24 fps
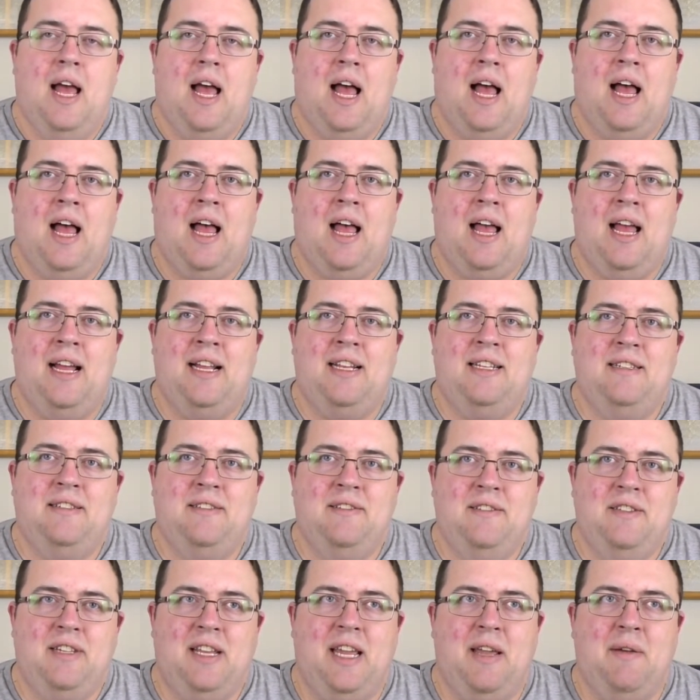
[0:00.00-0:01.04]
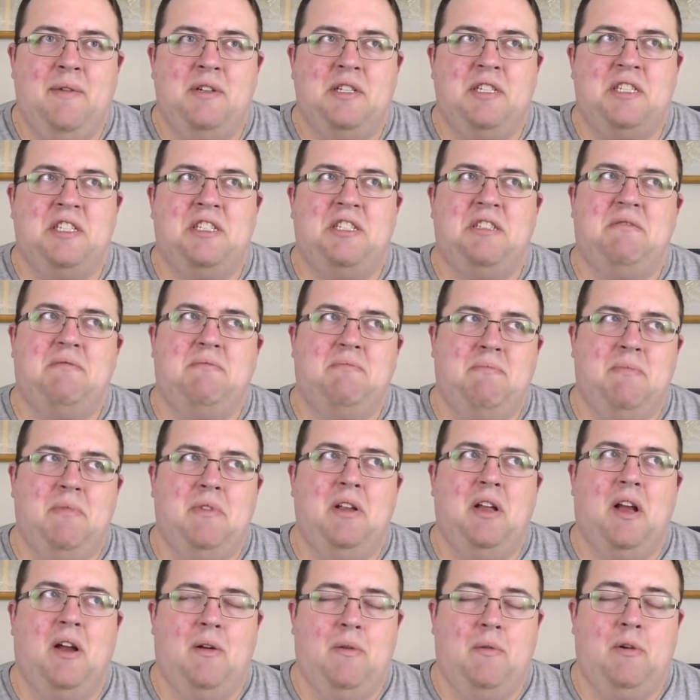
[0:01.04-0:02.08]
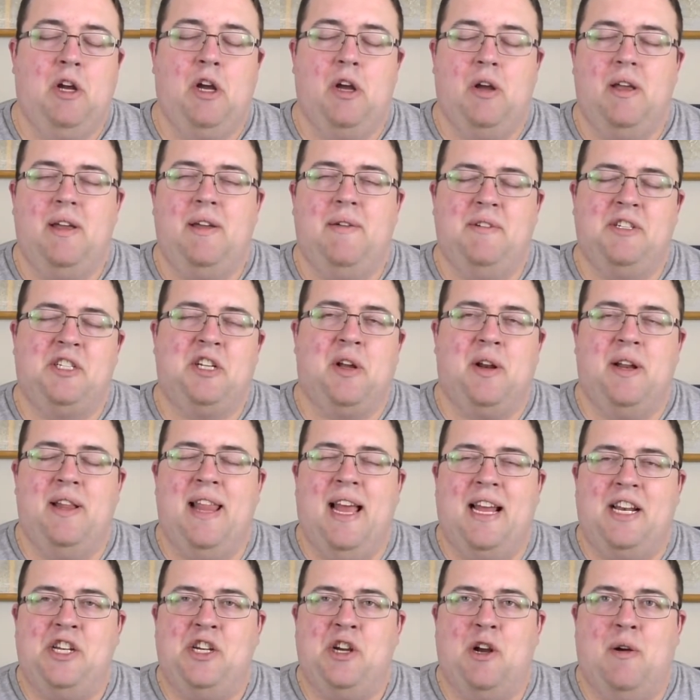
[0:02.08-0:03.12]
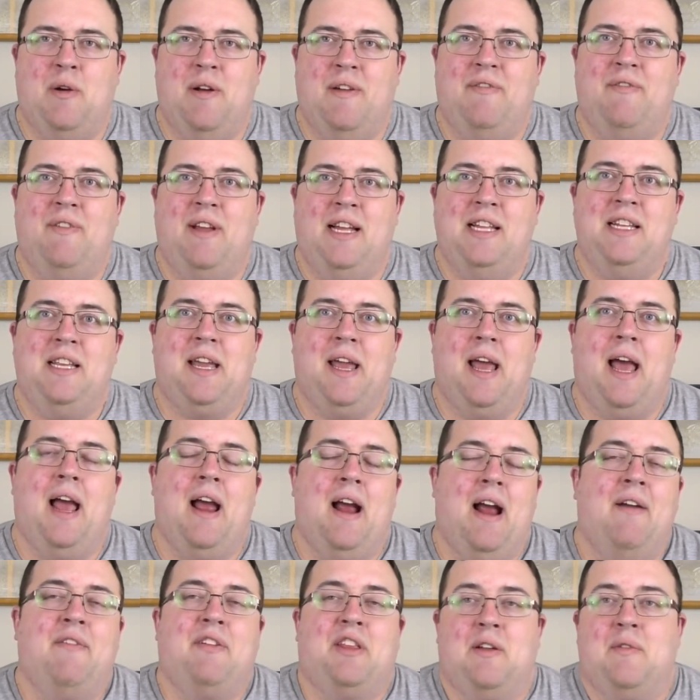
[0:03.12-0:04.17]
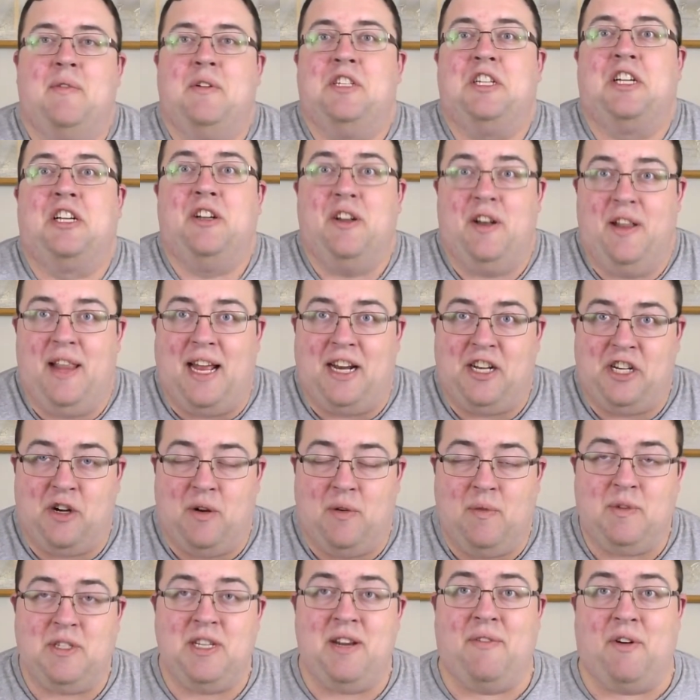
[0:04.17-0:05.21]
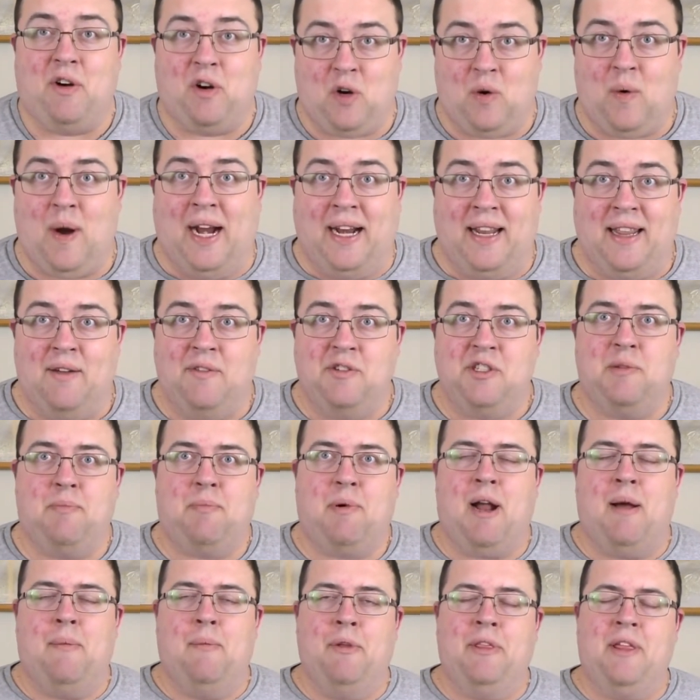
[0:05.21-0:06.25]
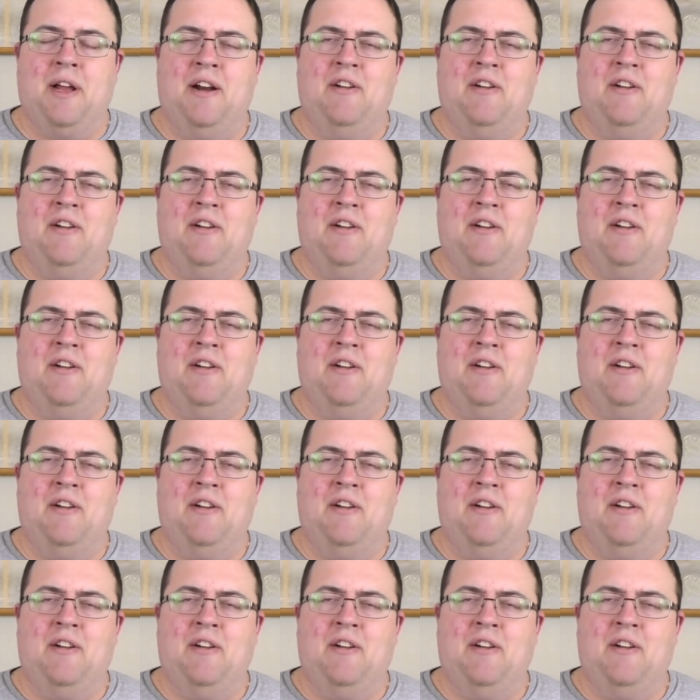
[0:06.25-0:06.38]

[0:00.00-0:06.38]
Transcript: and he was good in that show. Everything was good in that show. It was never great. That was the problem with